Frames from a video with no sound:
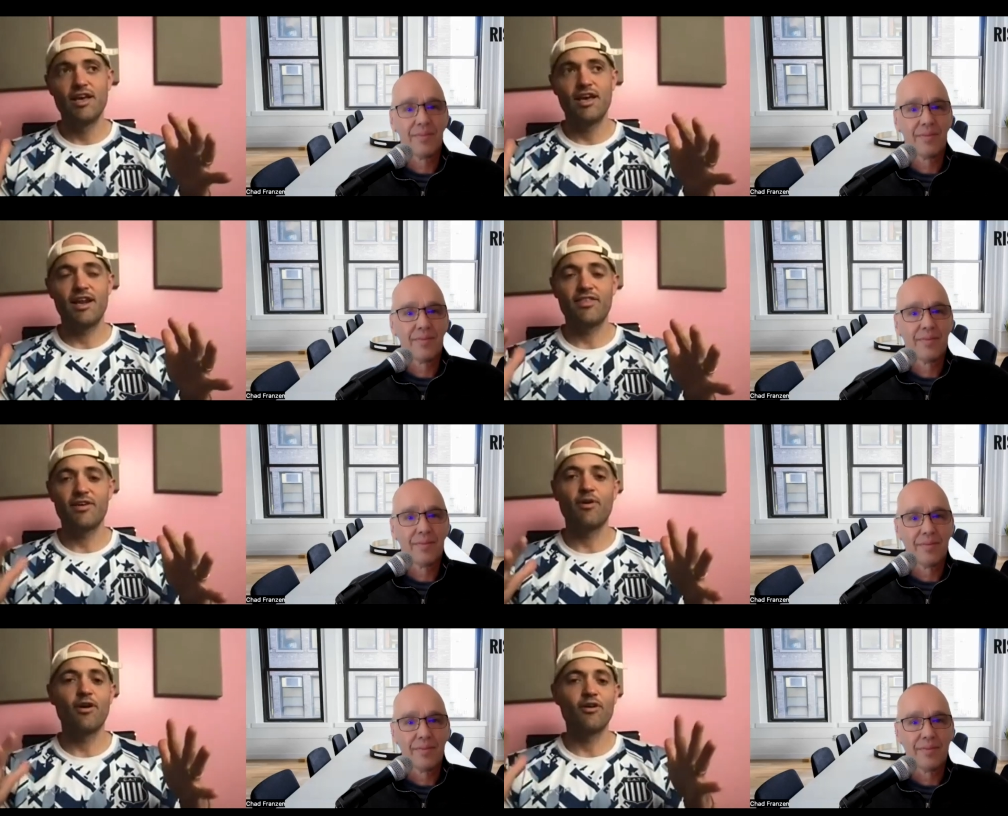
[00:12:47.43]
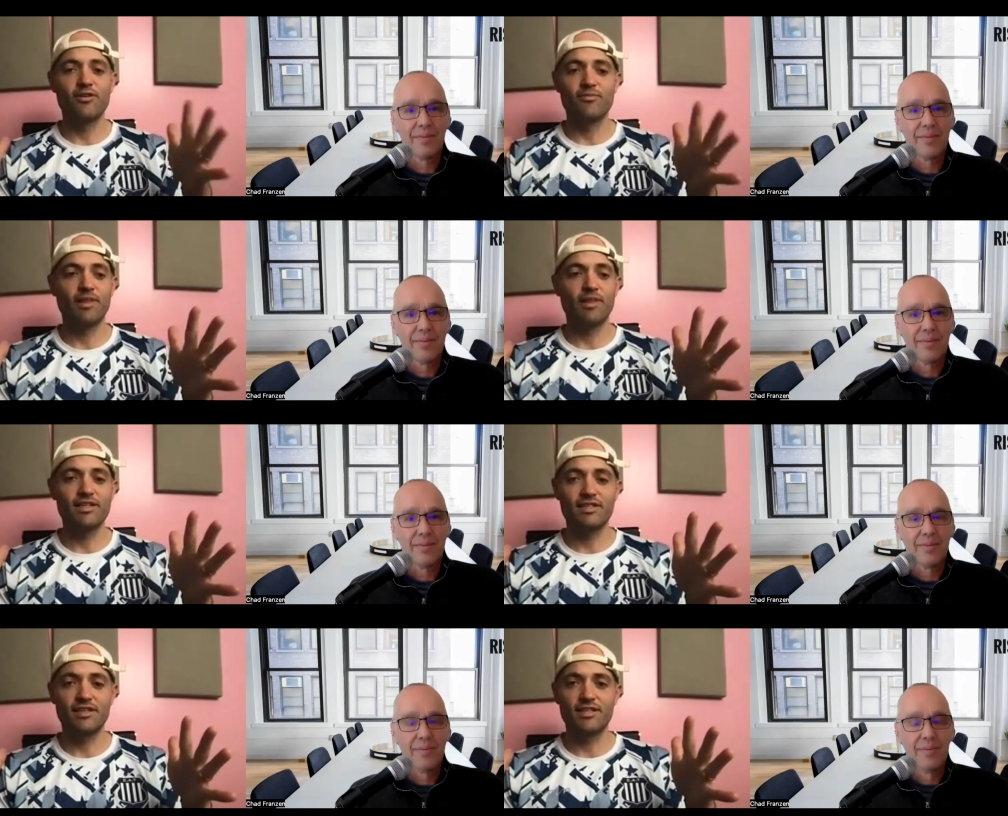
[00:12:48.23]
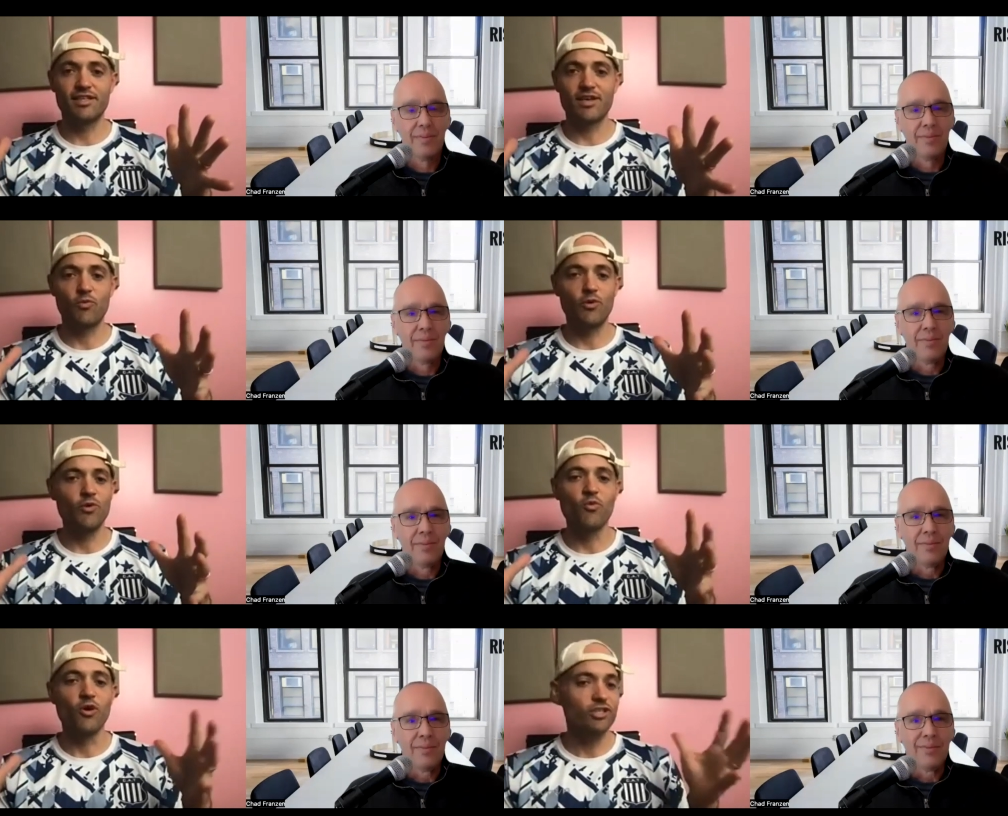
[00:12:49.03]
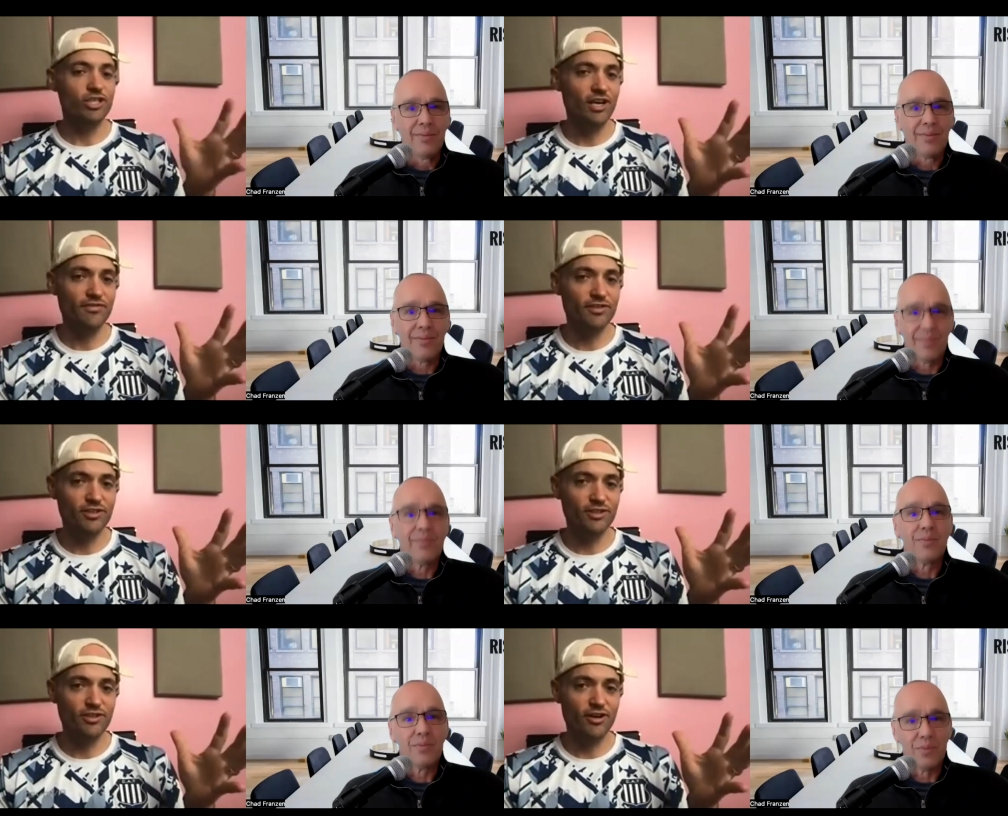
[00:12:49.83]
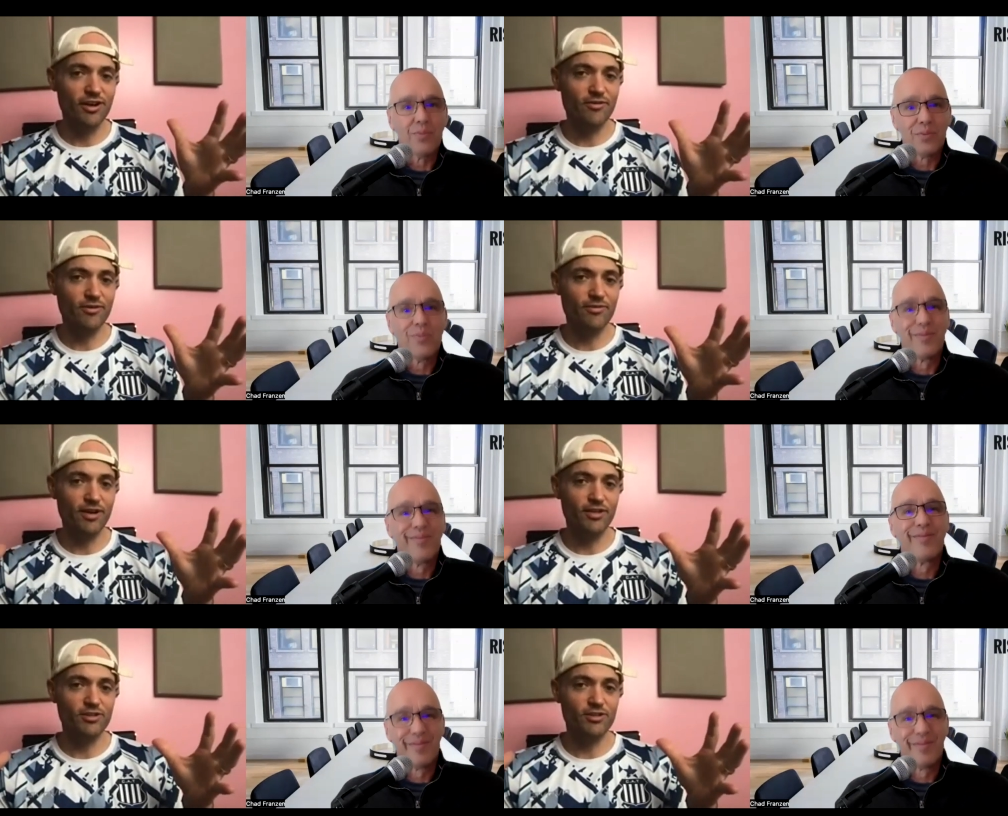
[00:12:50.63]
Speaker 1: And I think part of the blessing is like we weren't chefs to start out with, right?